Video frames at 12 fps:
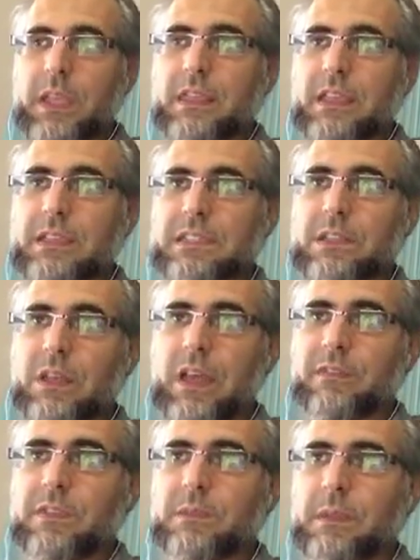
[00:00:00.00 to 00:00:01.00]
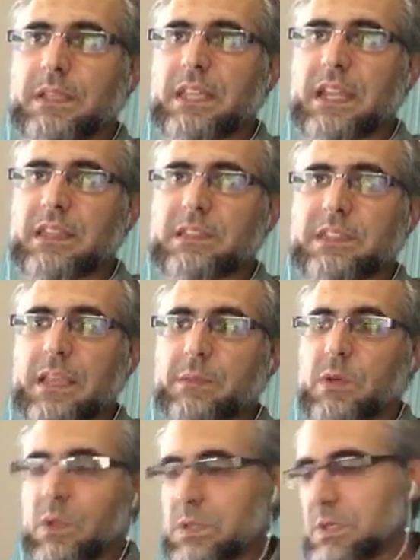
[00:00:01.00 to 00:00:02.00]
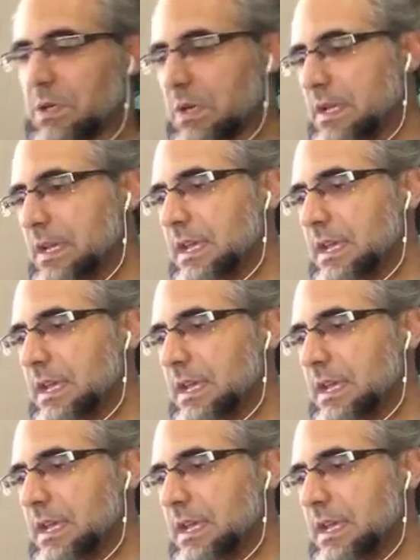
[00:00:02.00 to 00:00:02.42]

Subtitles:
they still have maintaining the same culture,